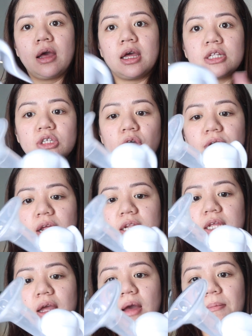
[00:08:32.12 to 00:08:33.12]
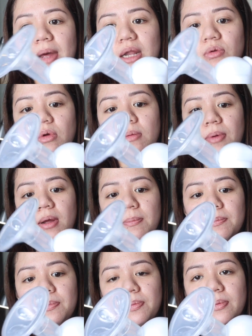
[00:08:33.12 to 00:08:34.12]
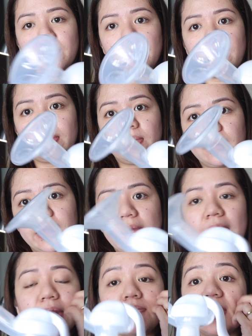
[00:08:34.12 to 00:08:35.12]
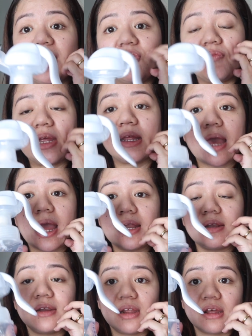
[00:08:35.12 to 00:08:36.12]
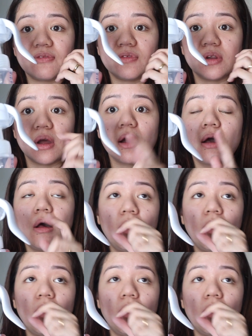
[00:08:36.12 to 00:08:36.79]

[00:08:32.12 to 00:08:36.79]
it's already a manual pump. And believe me, I lived